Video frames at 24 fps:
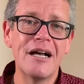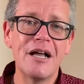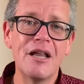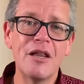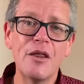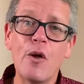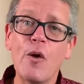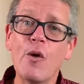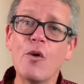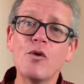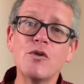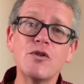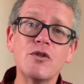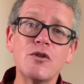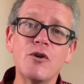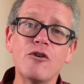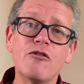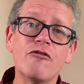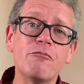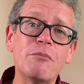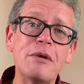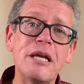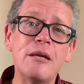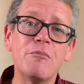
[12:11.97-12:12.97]
those who
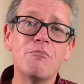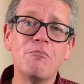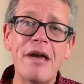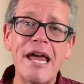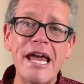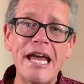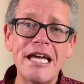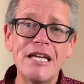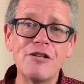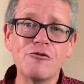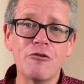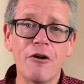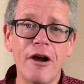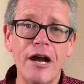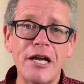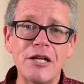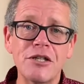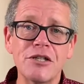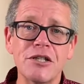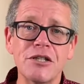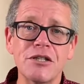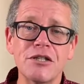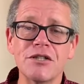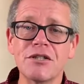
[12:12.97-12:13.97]
have been made
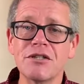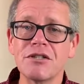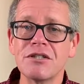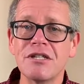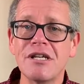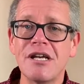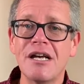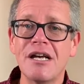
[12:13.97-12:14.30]
righteous